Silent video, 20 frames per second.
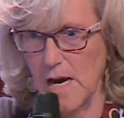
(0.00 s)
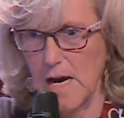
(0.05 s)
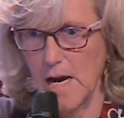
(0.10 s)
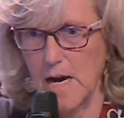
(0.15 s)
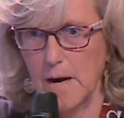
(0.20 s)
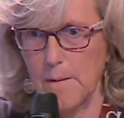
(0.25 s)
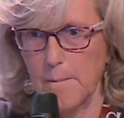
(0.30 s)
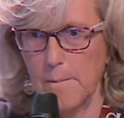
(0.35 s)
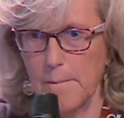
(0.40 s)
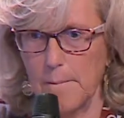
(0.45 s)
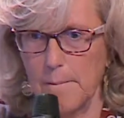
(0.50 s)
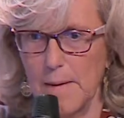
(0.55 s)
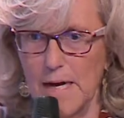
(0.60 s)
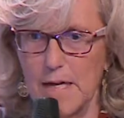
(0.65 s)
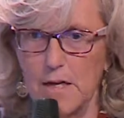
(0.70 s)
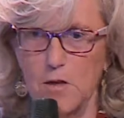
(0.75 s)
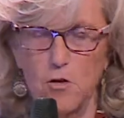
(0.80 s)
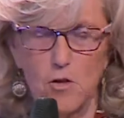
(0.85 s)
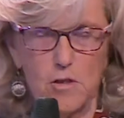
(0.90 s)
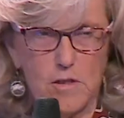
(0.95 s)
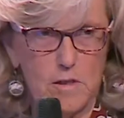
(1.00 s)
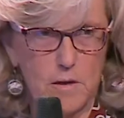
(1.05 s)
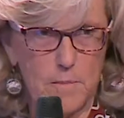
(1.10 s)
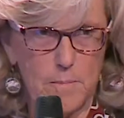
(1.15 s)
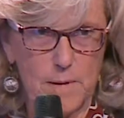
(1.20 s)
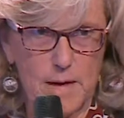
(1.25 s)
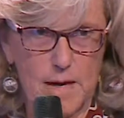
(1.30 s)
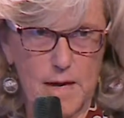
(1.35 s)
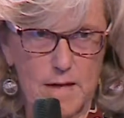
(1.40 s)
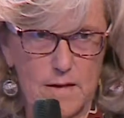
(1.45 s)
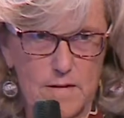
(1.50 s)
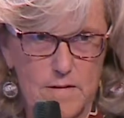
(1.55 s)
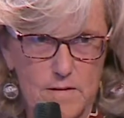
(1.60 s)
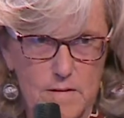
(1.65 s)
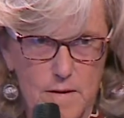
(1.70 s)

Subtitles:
are micro-enterprise.